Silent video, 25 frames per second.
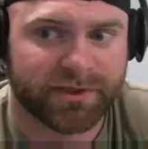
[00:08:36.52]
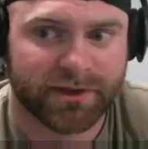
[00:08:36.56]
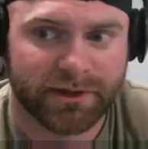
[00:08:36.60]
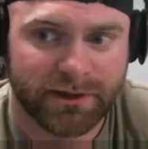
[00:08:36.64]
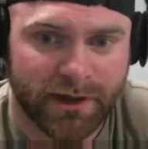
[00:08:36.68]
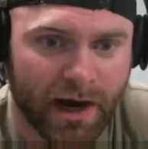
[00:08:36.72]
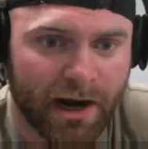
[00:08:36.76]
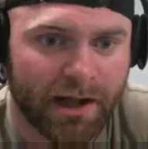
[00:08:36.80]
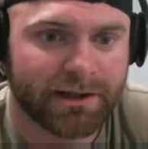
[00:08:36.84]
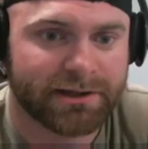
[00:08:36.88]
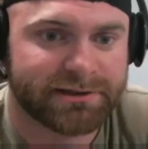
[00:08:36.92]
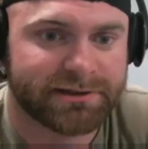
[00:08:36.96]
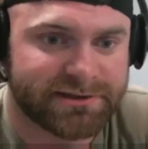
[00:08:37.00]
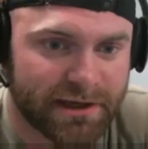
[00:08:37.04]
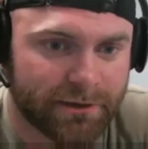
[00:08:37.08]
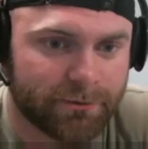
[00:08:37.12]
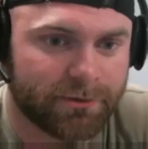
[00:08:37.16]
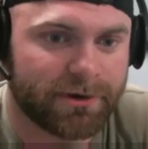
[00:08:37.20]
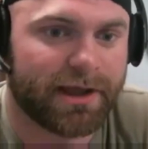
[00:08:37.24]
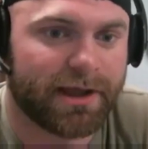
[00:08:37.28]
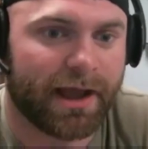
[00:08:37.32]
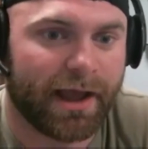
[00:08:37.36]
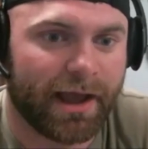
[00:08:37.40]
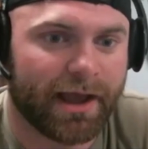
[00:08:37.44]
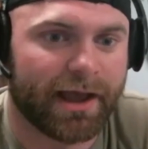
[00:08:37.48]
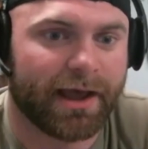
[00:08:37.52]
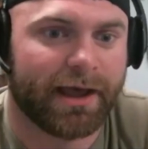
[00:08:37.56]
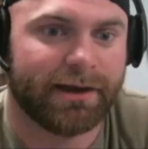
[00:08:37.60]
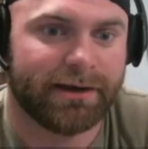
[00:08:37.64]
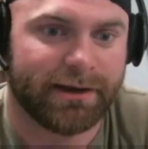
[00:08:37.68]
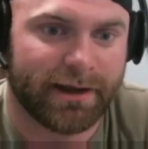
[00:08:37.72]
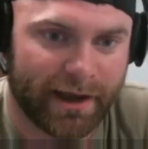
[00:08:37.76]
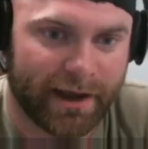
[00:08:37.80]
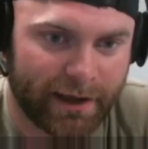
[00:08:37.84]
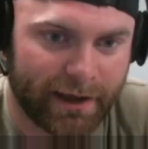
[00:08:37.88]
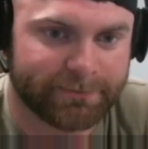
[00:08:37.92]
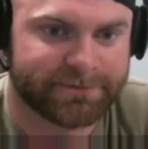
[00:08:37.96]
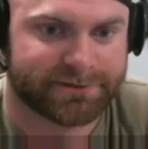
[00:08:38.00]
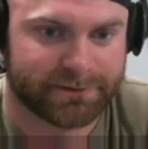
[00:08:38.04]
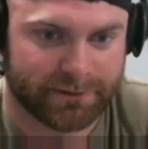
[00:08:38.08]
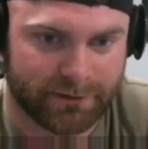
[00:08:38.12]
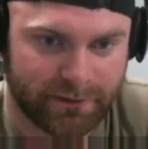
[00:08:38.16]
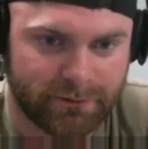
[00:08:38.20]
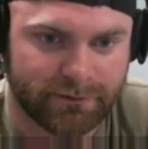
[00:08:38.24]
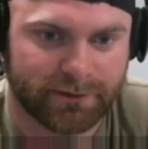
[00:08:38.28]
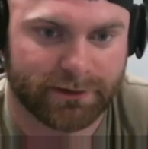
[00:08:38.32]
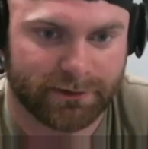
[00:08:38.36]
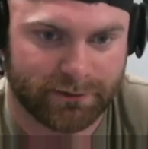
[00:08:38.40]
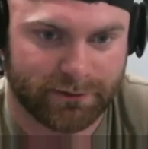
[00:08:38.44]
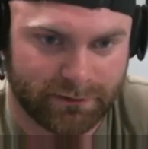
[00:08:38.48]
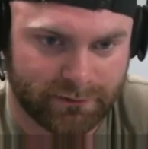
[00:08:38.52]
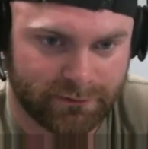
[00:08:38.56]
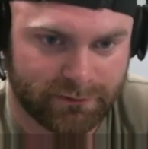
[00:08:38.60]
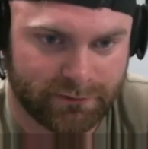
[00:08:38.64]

the knowledge that we had, absolutely.